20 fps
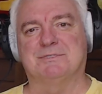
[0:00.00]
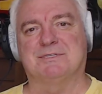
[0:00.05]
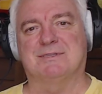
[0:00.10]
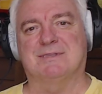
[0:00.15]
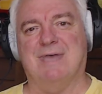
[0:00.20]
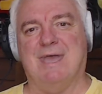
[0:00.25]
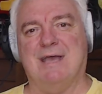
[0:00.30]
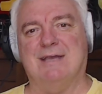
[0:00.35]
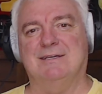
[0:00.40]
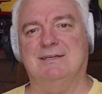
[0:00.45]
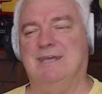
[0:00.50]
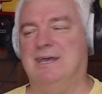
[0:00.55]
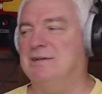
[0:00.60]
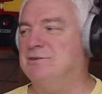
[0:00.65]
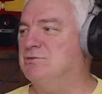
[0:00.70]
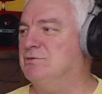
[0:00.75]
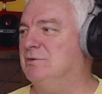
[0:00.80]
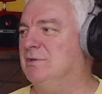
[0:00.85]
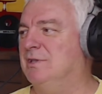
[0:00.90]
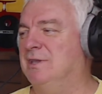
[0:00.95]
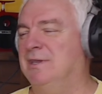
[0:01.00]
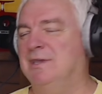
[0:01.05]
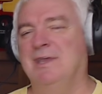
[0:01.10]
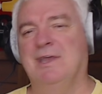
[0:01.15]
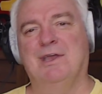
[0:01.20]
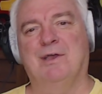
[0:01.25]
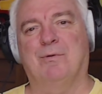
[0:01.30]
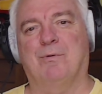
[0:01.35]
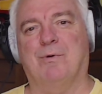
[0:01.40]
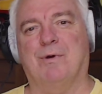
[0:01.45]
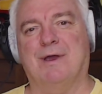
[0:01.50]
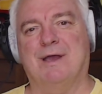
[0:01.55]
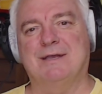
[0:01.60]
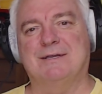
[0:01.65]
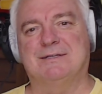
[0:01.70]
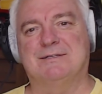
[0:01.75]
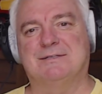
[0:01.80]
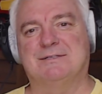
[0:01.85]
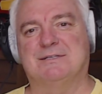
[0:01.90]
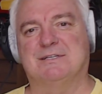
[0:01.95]
that naturally where I
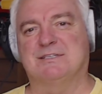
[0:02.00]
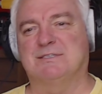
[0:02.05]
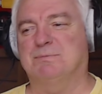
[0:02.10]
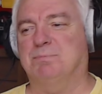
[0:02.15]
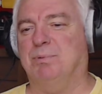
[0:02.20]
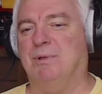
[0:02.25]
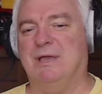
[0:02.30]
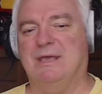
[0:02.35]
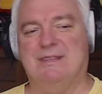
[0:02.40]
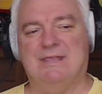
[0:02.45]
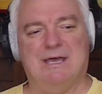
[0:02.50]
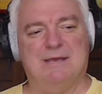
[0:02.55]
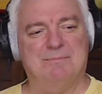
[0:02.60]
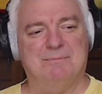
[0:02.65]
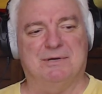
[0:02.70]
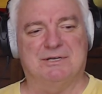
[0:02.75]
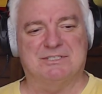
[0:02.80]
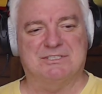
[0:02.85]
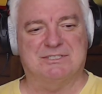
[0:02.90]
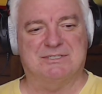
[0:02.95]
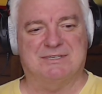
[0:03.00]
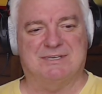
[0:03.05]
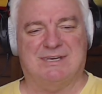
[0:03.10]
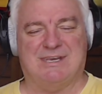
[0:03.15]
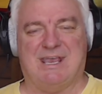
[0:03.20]
display that much